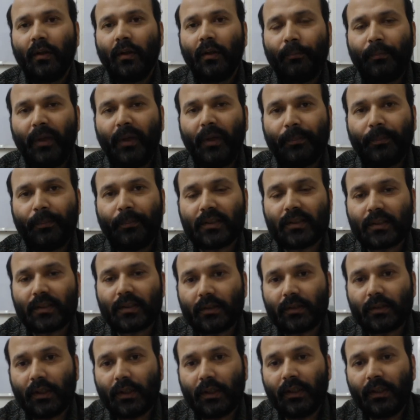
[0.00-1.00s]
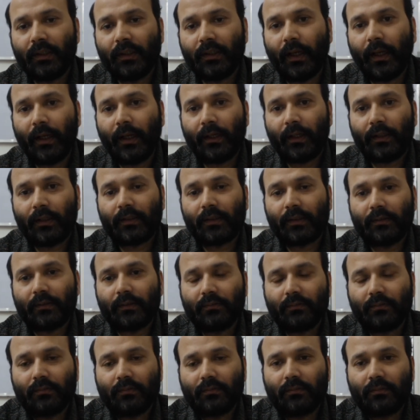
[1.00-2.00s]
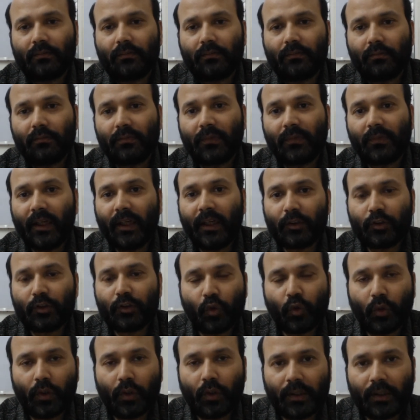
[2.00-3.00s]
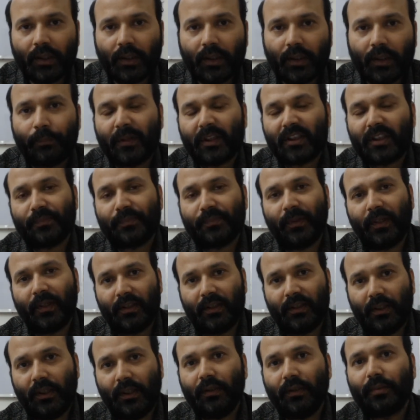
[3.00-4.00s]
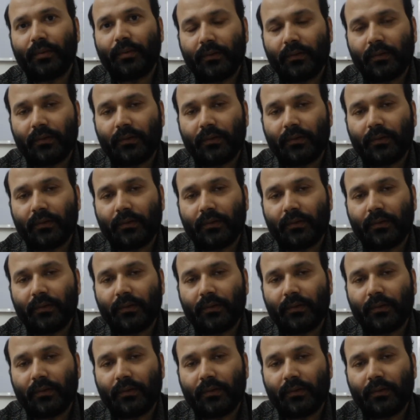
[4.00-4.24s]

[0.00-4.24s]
People think that the historical perspective